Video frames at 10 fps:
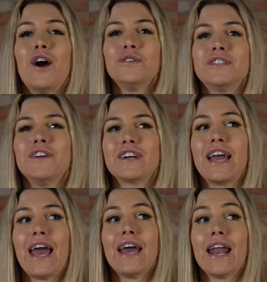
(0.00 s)
like, "Oh, so you're
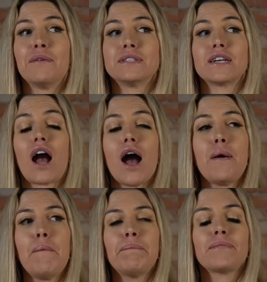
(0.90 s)
gay?" And I was like,
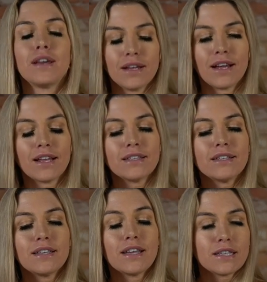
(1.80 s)
"Um, uh,
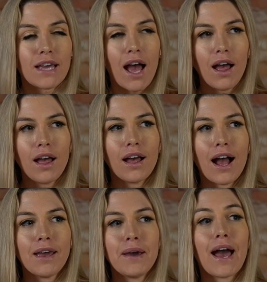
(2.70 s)
yeah,
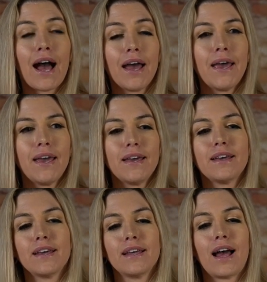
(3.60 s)
I,
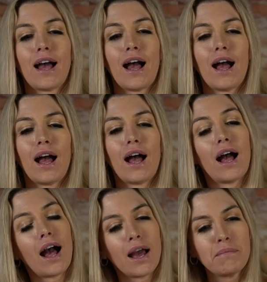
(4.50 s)
I,
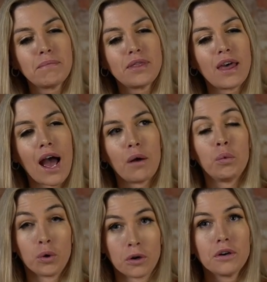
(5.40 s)
I'm that
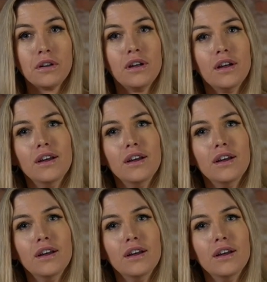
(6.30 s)
word."